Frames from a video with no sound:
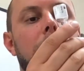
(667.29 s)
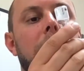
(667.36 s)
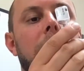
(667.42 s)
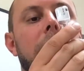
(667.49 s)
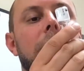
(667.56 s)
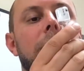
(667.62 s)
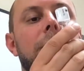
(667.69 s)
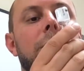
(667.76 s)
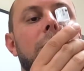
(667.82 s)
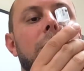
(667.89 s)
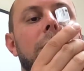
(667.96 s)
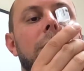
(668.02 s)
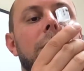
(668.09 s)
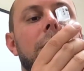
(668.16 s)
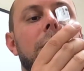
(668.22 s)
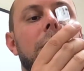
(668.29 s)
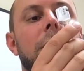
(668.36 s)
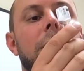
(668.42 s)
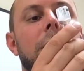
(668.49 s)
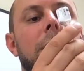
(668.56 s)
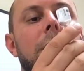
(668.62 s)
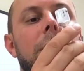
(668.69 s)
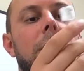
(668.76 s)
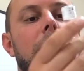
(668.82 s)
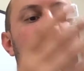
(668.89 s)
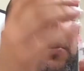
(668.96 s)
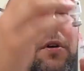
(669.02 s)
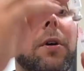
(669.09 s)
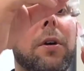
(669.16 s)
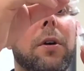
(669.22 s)
back and forth
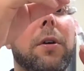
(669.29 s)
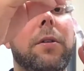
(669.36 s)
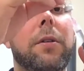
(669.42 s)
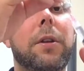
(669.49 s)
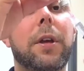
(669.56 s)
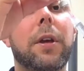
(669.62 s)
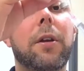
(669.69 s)
to